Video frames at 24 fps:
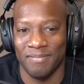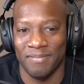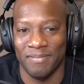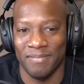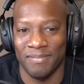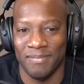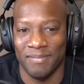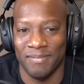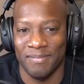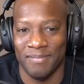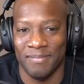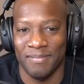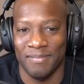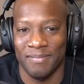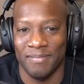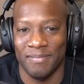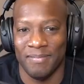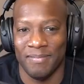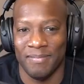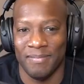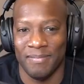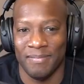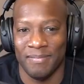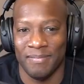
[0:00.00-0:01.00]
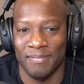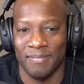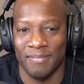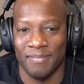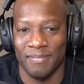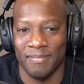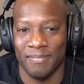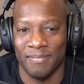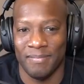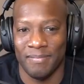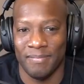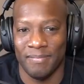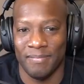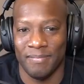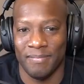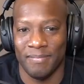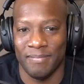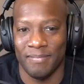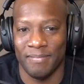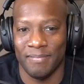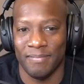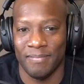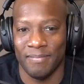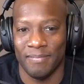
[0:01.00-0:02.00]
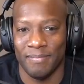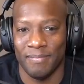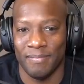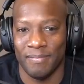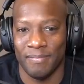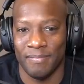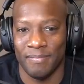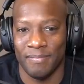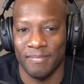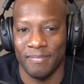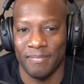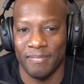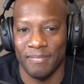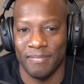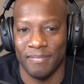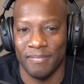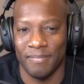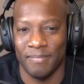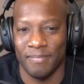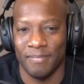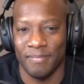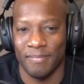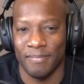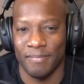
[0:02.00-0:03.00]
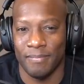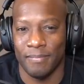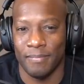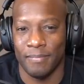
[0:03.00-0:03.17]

This person isn't speaking.